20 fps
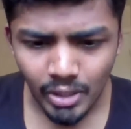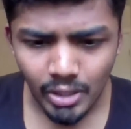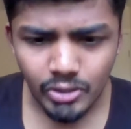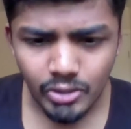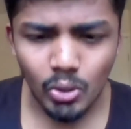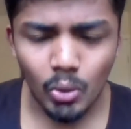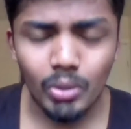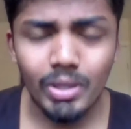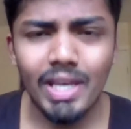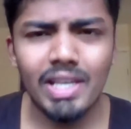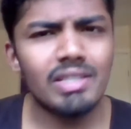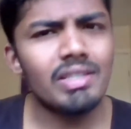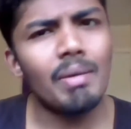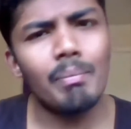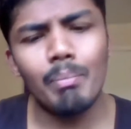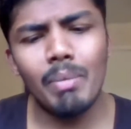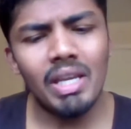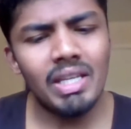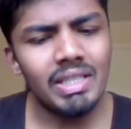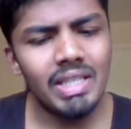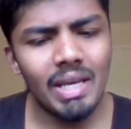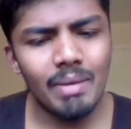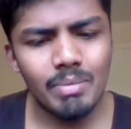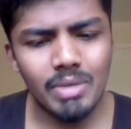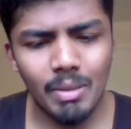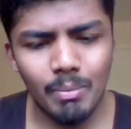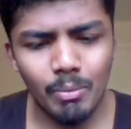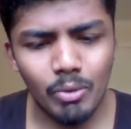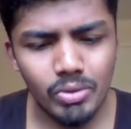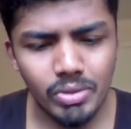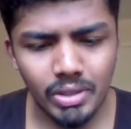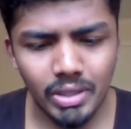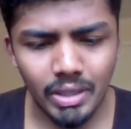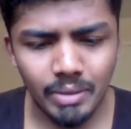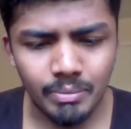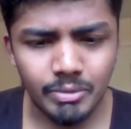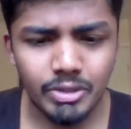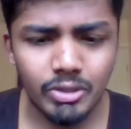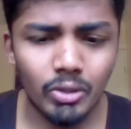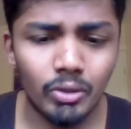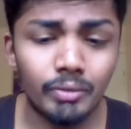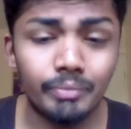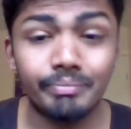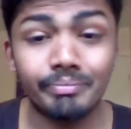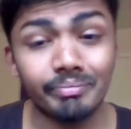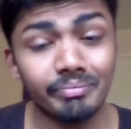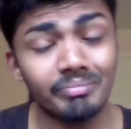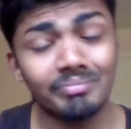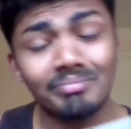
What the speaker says: So there's some big names supposed to come. So